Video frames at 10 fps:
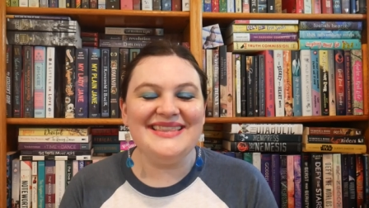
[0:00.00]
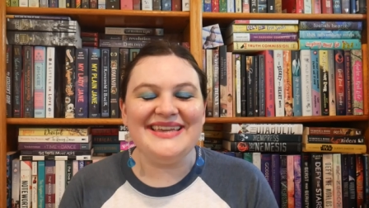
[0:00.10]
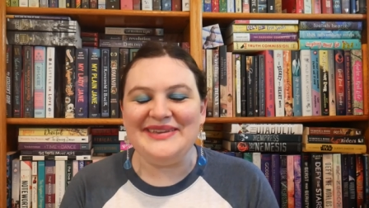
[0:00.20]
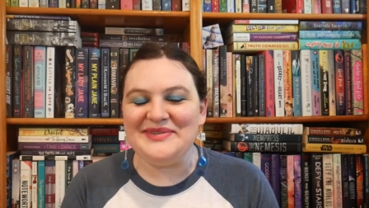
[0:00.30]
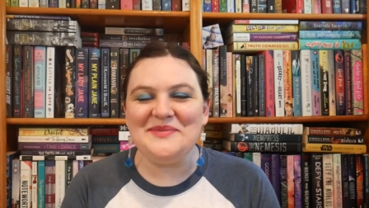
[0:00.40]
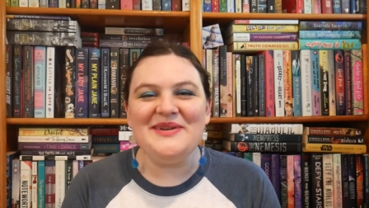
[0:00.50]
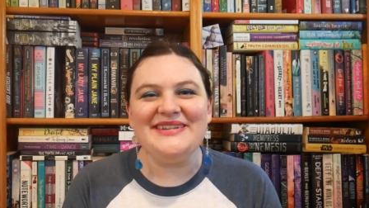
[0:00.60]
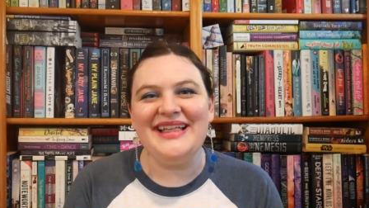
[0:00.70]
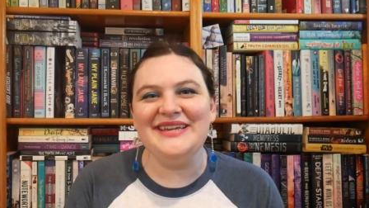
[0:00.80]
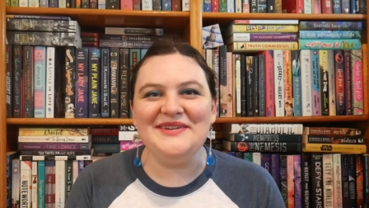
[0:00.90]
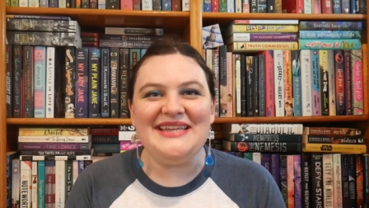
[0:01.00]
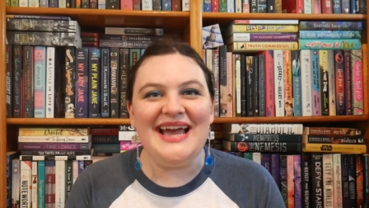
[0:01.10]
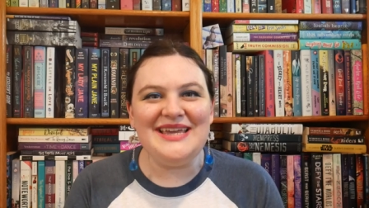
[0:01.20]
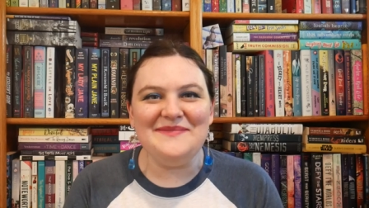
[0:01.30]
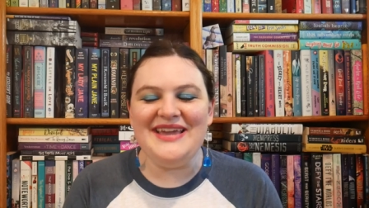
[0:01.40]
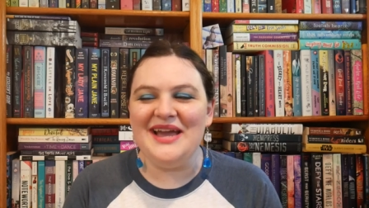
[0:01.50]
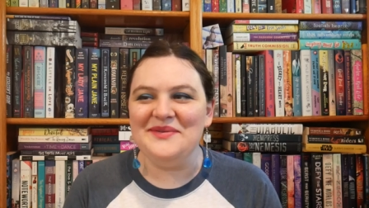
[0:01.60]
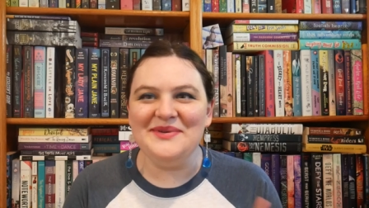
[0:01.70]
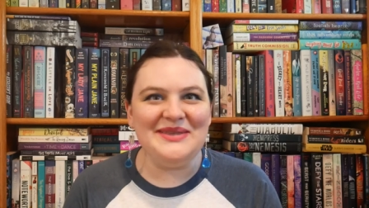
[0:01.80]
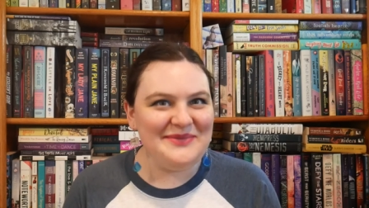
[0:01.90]
Thank you so much Kelly for tagging me. I
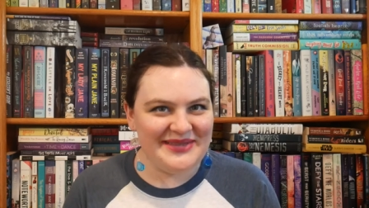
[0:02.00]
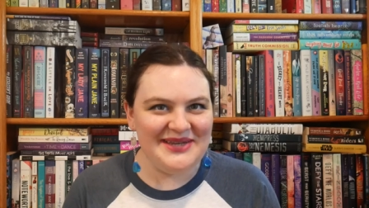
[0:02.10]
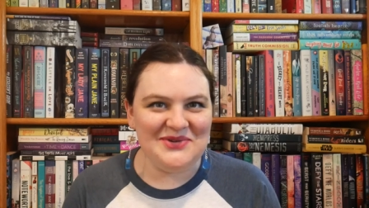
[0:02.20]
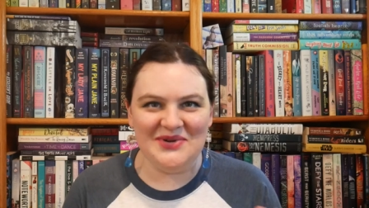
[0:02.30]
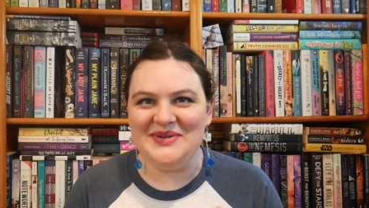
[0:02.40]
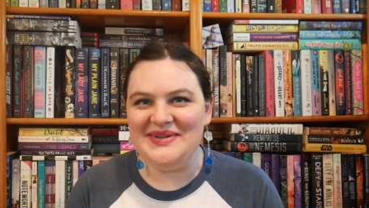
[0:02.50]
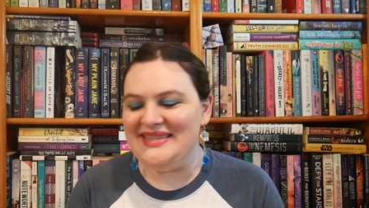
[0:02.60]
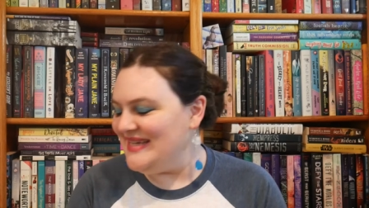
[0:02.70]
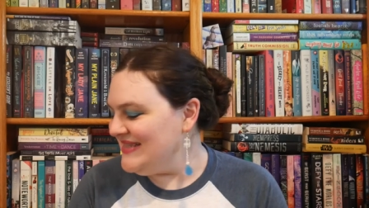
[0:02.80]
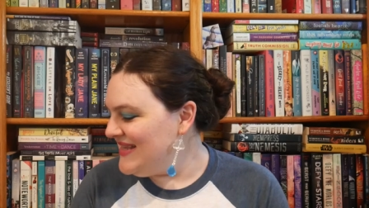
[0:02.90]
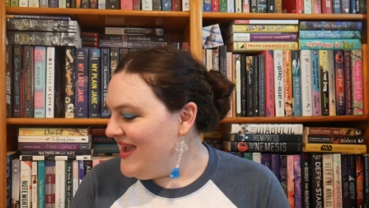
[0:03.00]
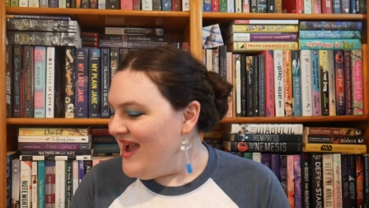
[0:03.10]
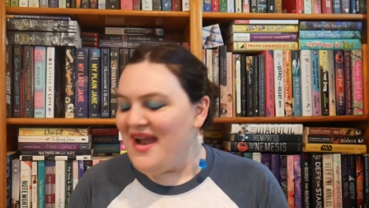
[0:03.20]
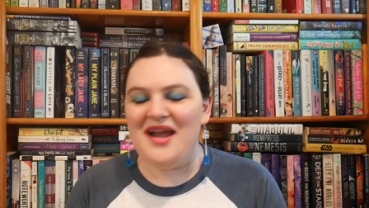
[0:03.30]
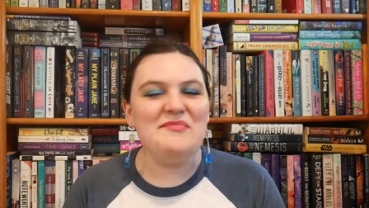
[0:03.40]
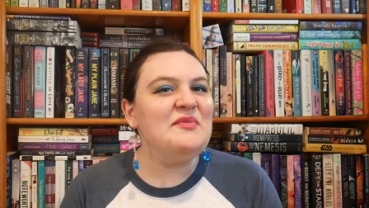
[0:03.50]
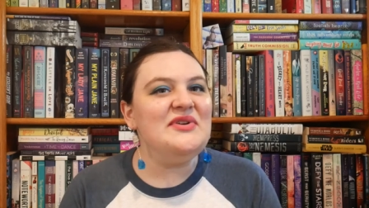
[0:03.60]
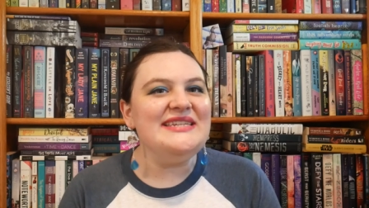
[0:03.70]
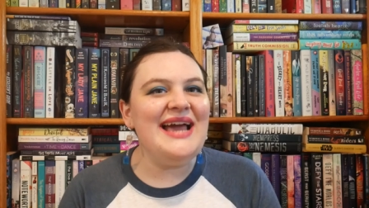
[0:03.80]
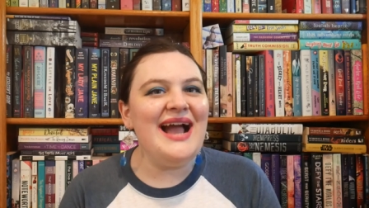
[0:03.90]
really, really enjoyed doing this. Um, I'm going
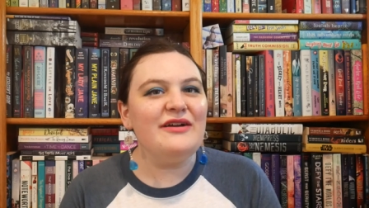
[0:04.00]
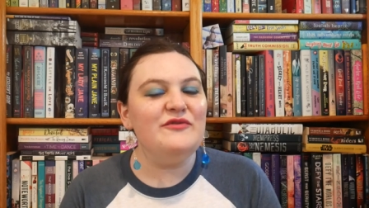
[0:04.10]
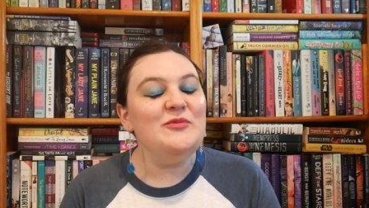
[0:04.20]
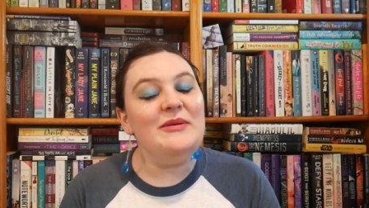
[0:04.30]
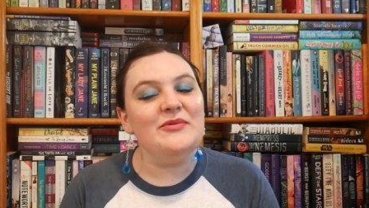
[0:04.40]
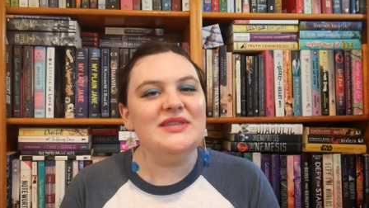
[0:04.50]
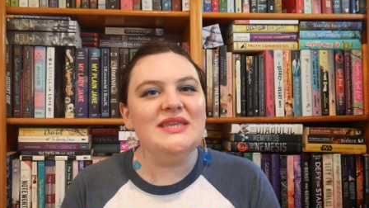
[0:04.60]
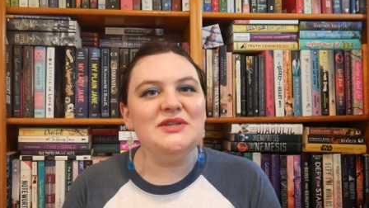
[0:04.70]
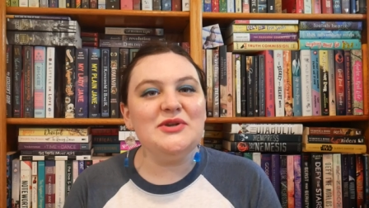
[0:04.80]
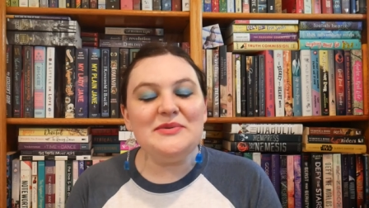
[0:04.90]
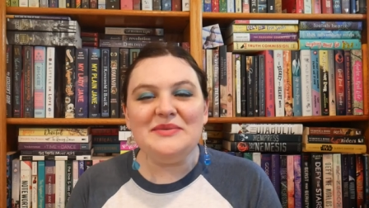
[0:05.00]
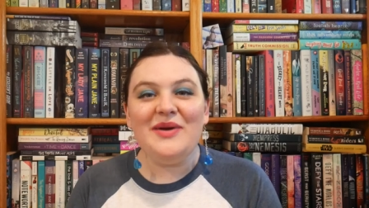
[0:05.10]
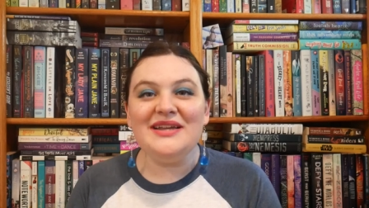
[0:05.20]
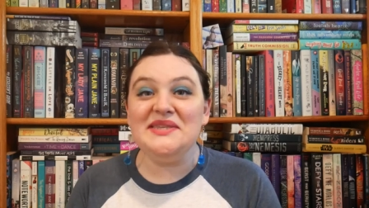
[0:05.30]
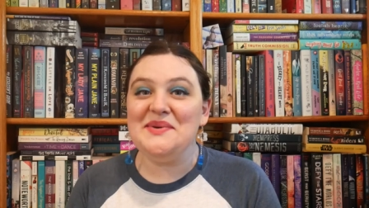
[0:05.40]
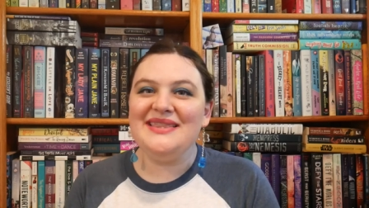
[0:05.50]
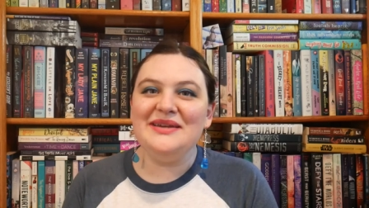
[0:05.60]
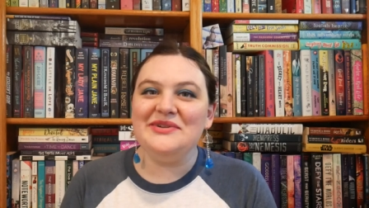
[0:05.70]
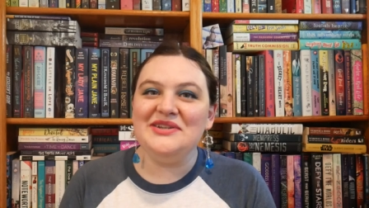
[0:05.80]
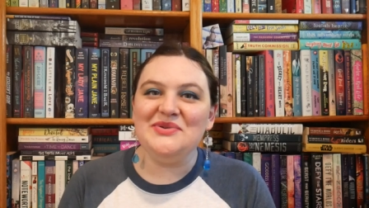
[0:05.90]
to tag a few people in the description box who I think
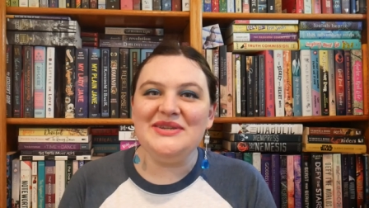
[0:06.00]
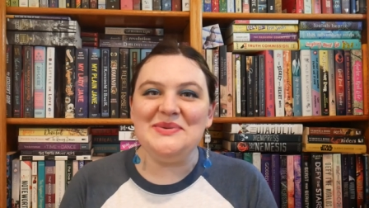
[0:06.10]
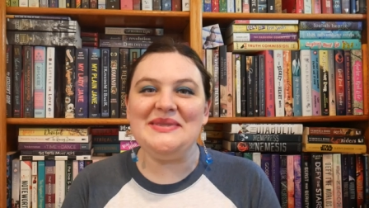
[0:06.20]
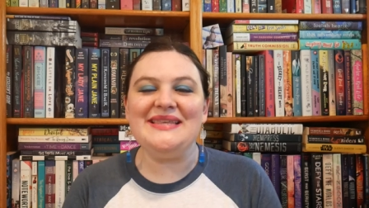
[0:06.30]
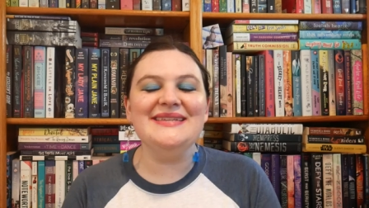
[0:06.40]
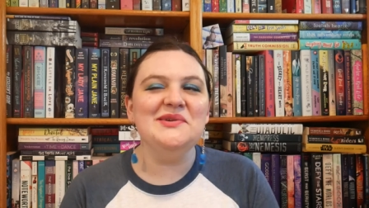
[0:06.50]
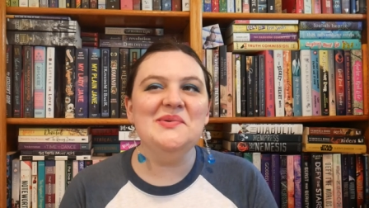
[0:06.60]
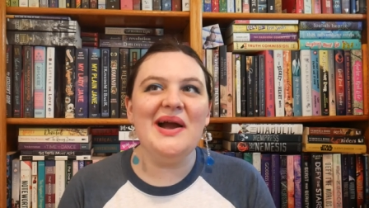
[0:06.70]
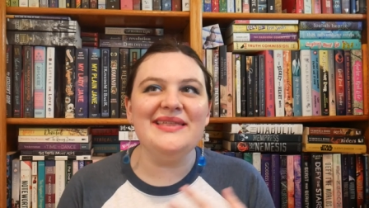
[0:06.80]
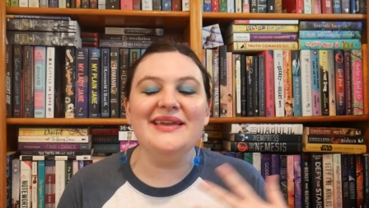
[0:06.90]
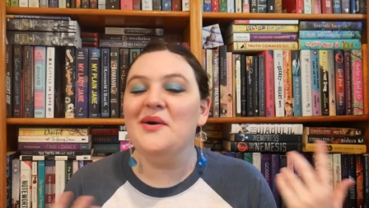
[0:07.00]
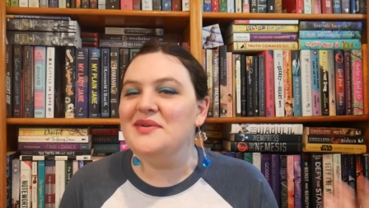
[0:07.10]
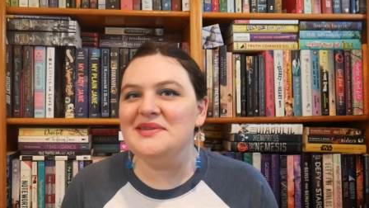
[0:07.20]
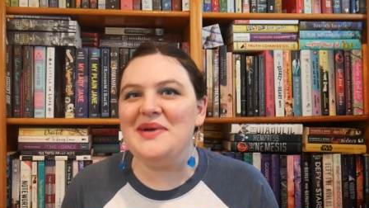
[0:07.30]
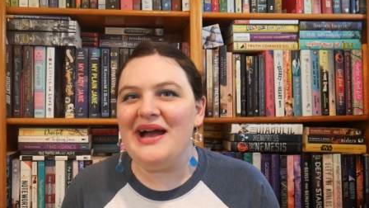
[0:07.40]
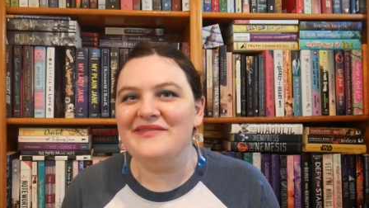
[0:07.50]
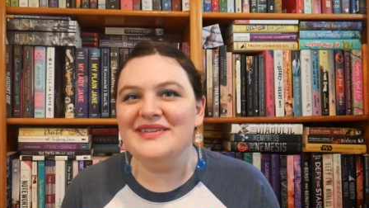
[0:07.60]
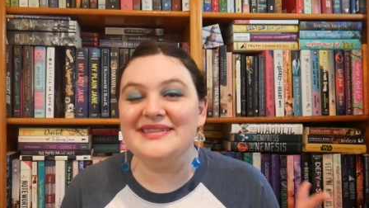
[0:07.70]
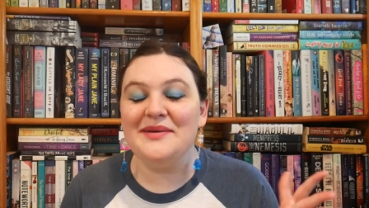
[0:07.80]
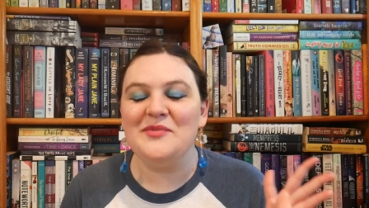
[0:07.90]
would enjoy doing this, who I think also have
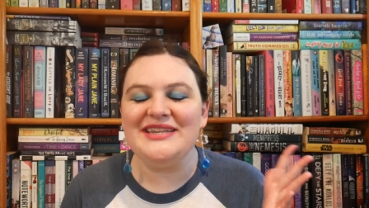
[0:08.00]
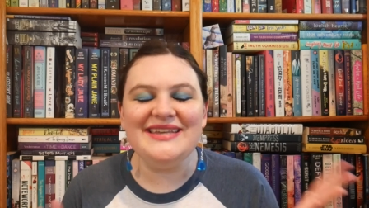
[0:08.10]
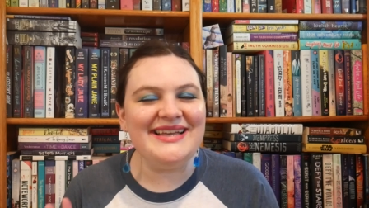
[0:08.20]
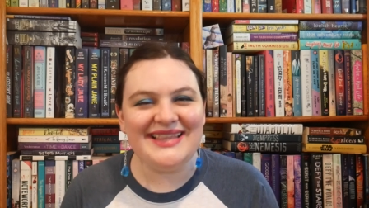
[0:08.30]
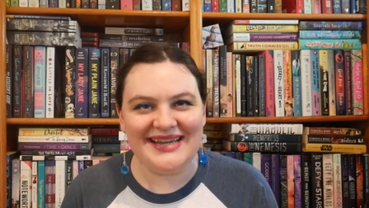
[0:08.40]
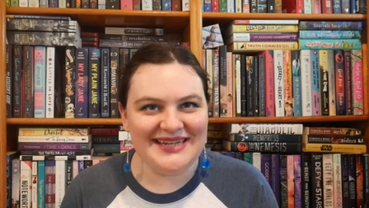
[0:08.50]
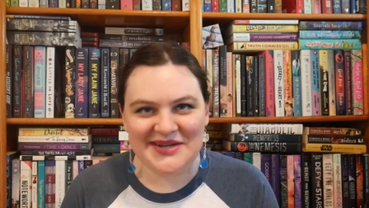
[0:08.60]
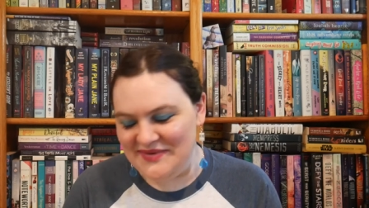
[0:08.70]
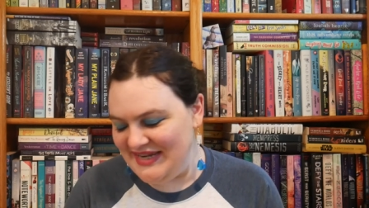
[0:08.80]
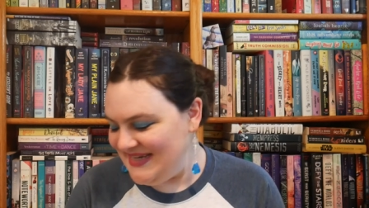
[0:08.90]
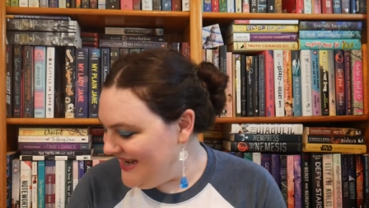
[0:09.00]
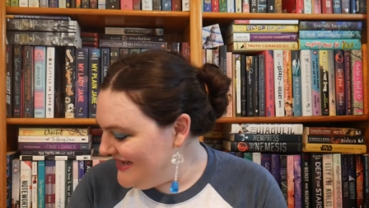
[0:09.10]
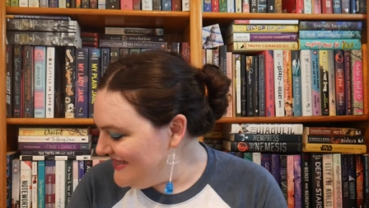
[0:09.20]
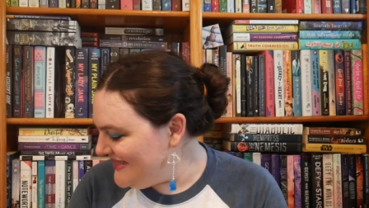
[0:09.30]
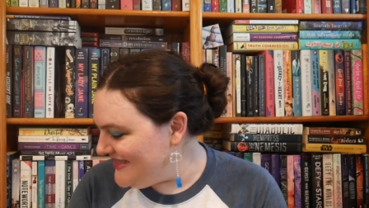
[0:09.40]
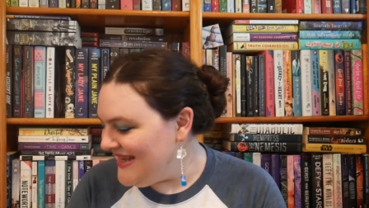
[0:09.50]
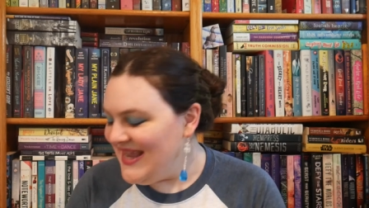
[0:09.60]
somewhat eclectic reading tastes.